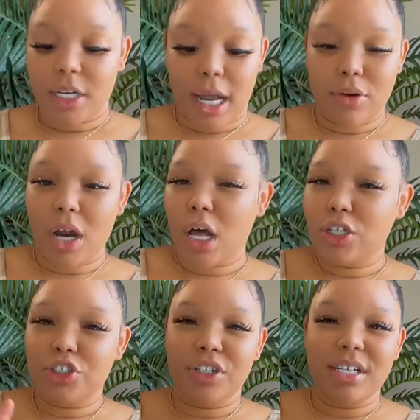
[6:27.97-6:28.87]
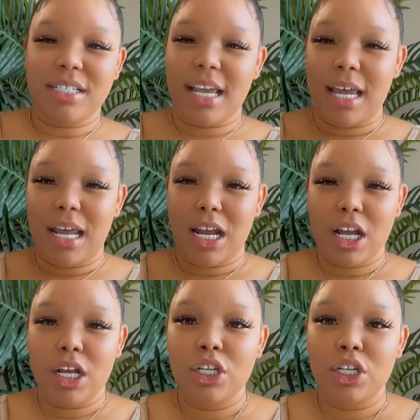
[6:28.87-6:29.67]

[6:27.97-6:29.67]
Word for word: check out Dollar Tree's and